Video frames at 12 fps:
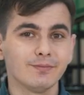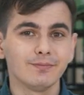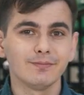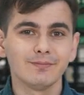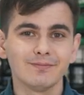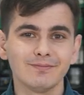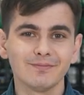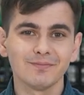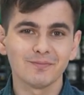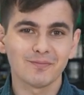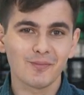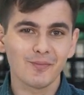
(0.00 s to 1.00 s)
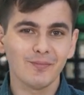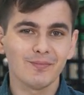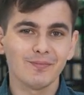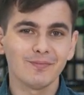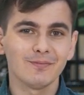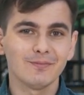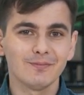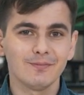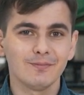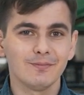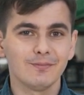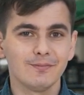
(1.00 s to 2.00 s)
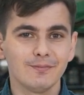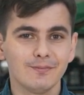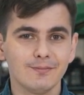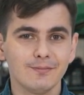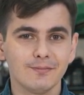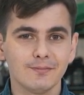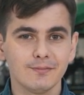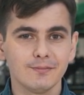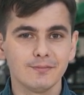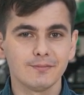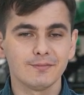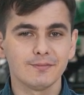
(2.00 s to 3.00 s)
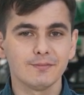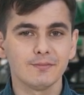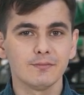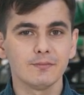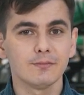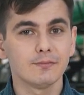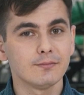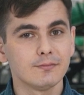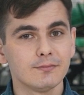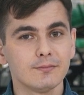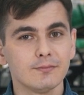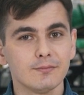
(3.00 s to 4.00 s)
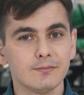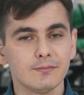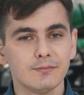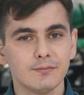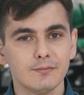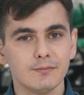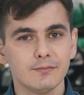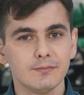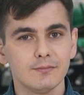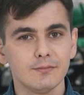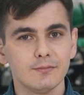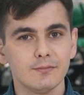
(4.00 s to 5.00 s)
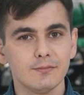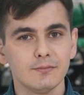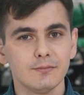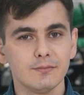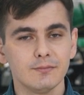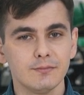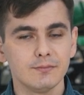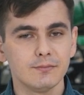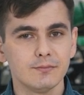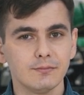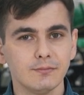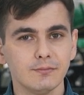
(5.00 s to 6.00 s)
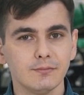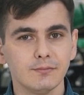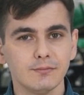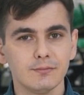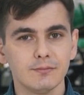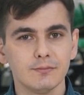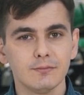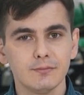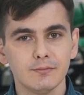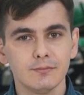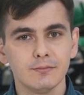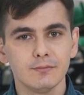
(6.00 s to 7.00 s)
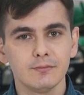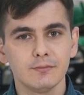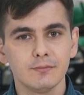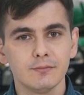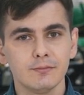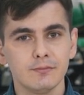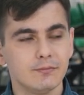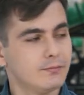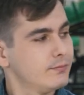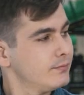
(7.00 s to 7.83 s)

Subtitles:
[no speech]